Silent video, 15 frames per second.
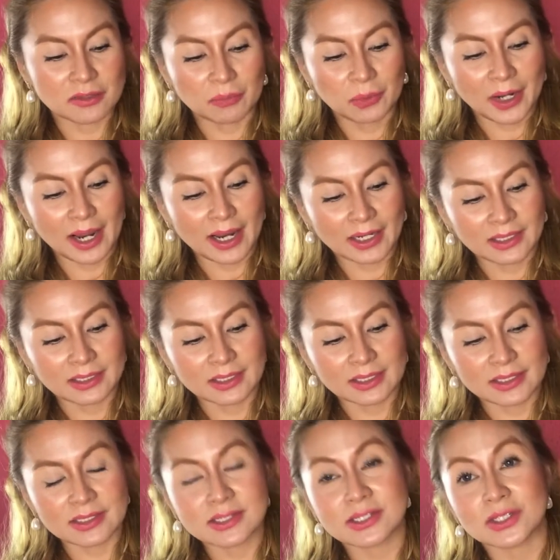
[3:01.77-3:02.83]

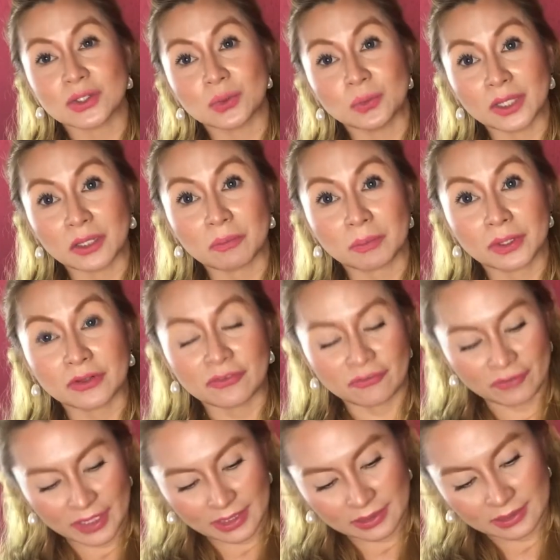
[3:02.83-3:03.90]
practice, you will
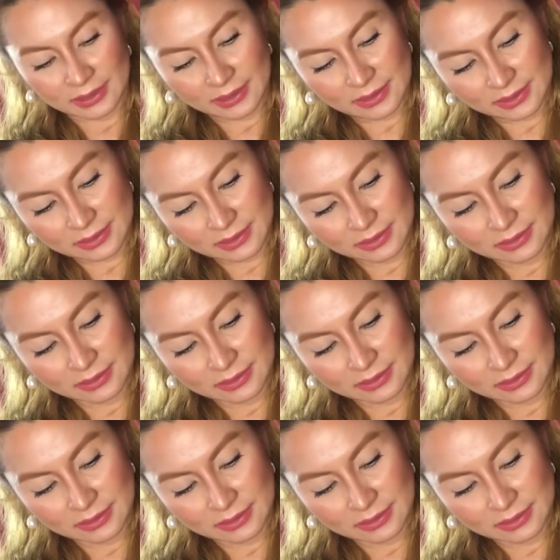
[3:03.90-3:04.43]
perfect it.